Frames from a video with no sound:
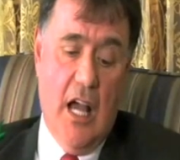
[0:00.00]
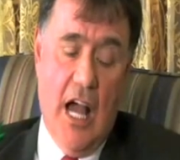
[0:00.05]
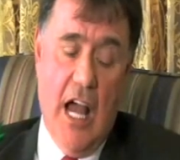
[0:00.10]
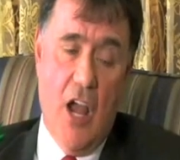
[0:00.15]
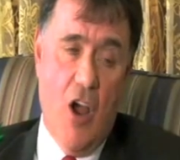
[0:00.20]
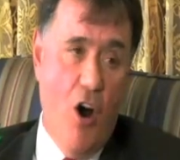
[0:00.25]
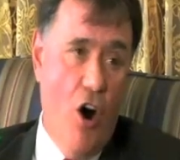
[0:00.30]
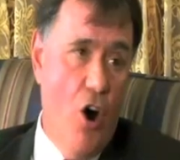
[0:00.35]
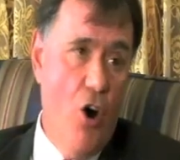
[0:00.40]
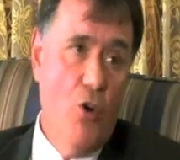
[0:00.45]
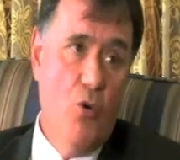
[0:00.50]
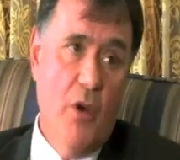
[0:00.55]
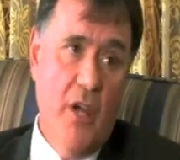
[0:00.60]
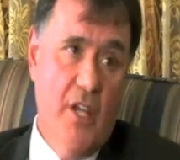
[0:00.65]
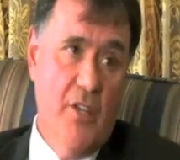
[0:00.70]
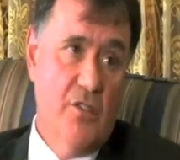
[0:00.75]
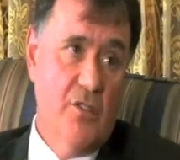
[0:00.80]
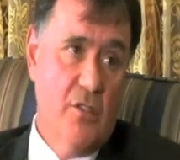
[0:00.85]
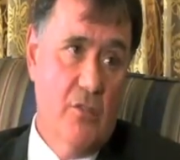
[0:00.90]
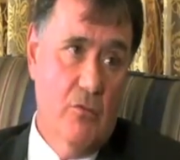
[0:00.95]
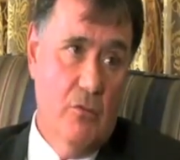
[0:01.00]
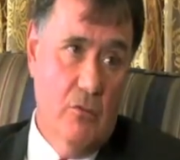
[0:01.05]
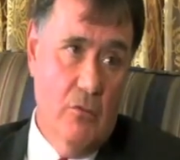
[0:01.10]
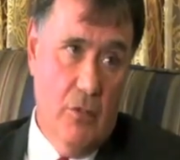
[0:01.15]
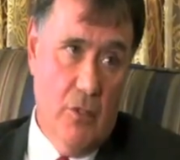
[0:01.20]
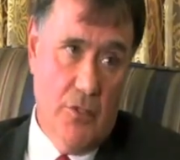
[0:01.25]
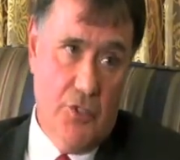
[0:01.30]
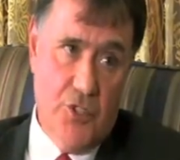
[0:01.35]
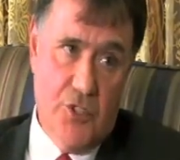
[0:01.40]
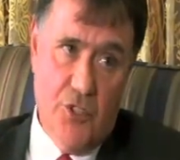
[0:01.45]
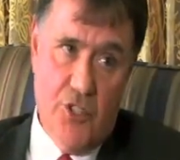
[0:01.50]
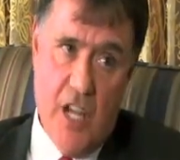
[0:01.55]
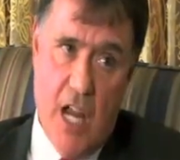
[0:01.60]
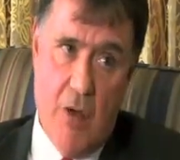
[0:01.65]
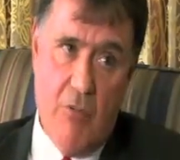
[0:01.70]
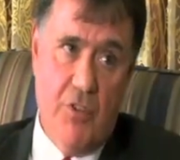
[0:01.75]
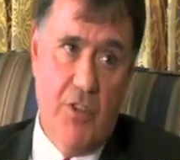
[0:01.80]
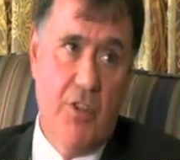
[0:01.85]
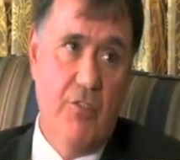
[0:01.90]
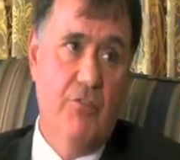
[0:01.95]
I always will
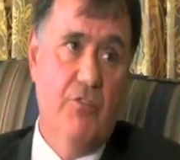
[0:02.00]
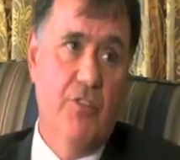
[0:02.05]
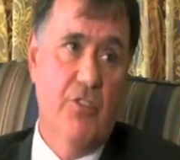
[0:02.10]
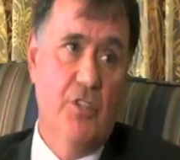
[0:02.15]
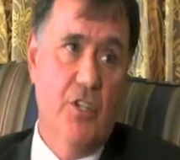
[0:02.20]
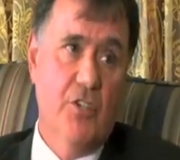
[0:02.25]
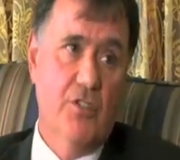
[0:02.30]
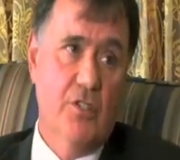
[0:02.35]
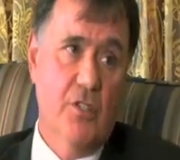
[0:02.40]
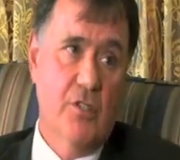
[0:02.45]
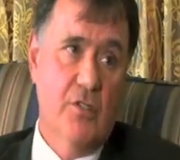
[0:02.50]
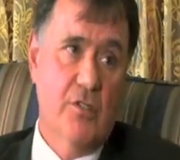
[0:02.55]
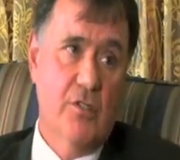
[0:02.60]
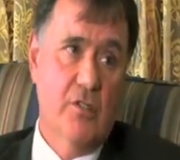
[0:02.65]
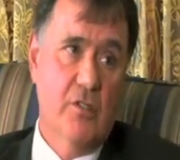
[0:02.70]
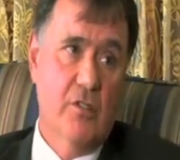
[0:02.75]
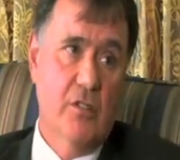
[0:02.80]
chat with the physicians.